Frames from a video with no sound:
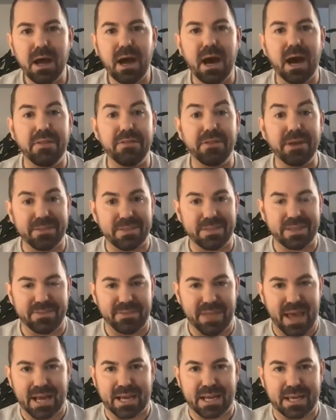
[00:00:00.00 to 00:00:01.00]

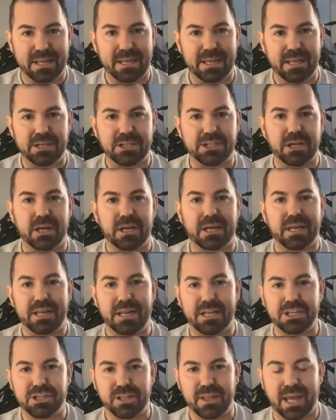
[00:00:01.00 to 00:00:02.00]
that
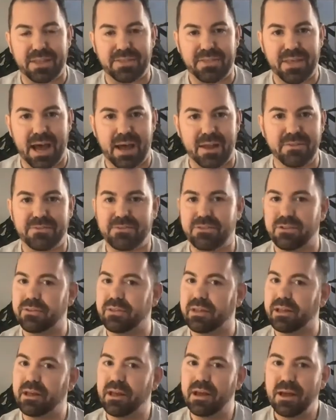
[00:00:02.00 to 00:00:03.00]
condition like that to
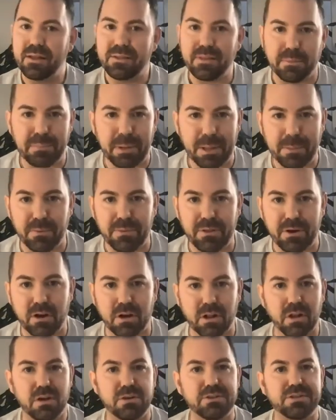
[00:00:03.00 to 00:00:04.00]
the people that are
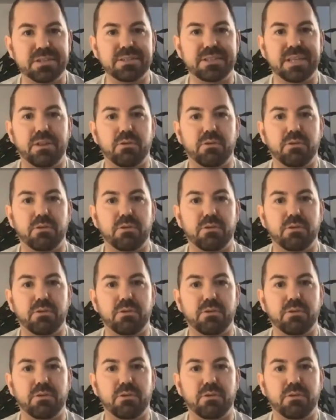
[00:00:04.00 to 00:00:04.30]
closest,